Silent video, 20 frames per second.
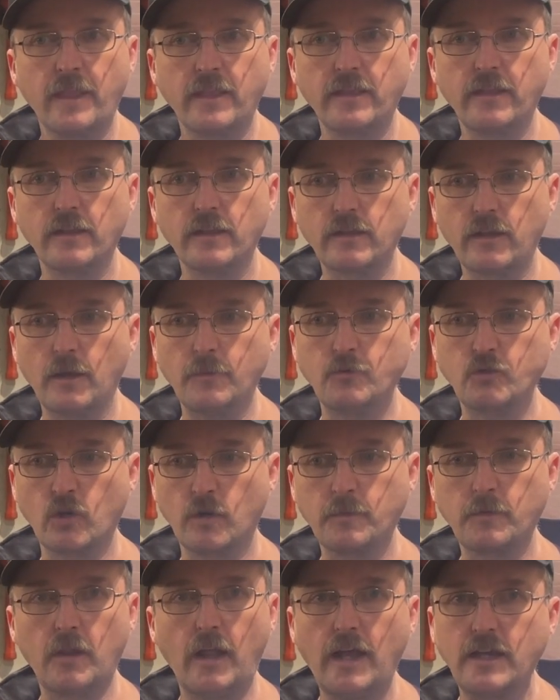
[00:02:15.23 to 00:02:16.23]
the
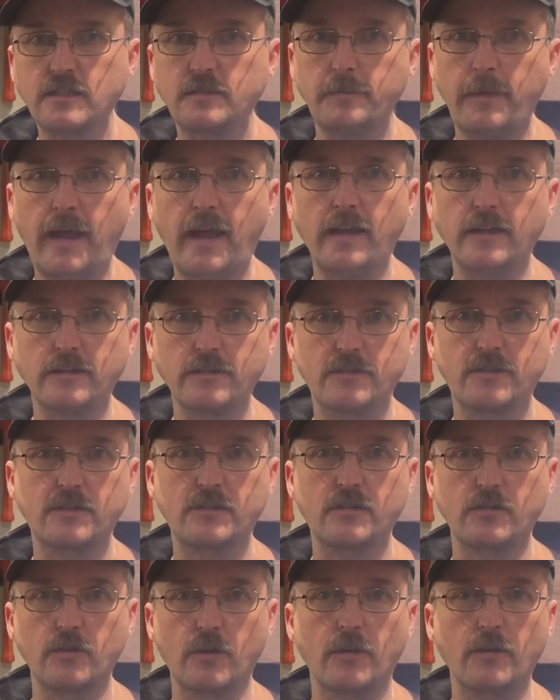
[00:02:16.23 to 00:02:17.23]
absorbed glass mat
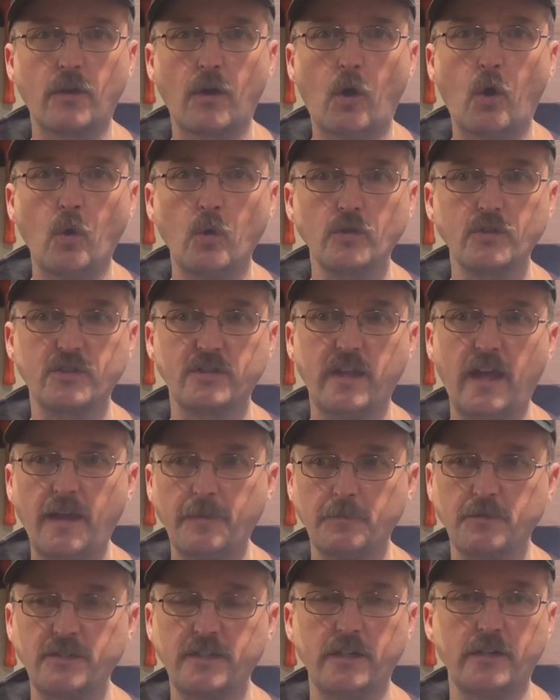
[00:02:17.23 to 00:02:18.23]
holds that
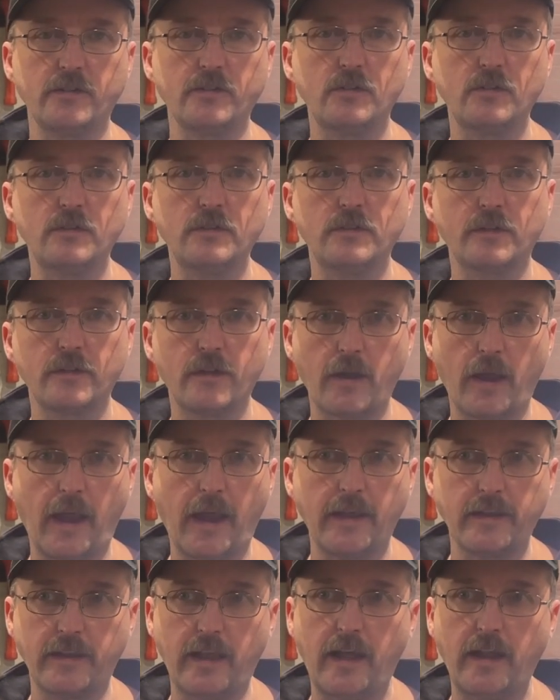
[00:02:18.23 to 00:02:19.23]
material
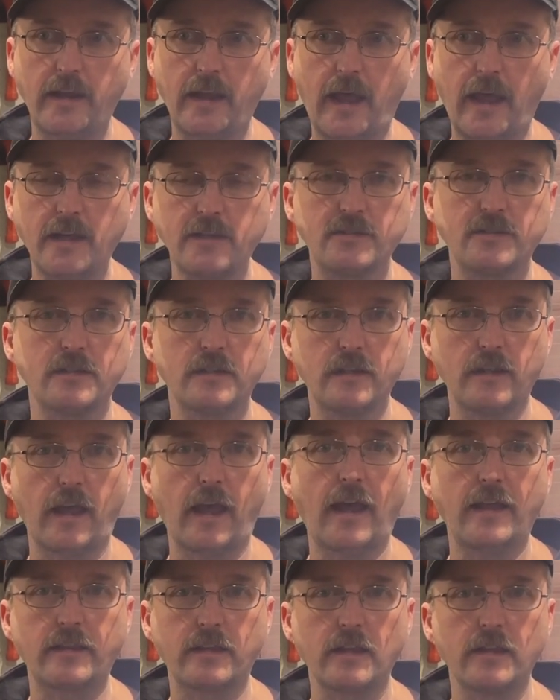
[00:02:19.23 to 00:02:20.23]
and that acid
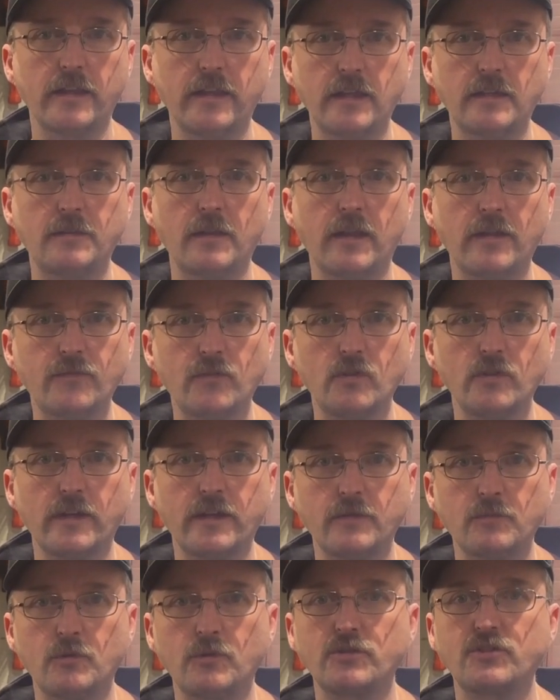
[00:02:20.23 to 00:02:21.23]
at the lead level, and
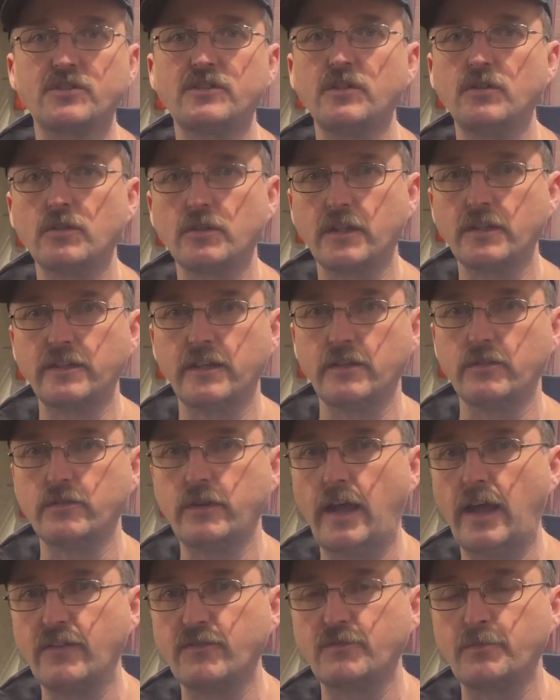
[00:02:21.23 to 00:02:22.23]
it will still continue to
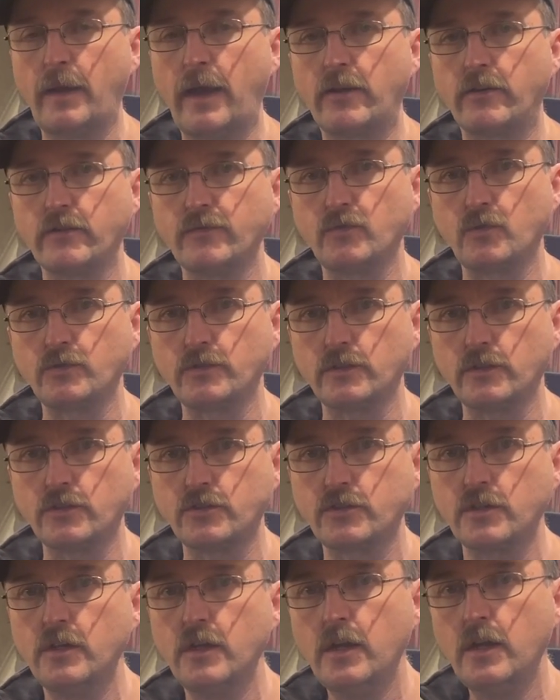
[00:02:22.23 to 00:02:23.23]
have battery voltage.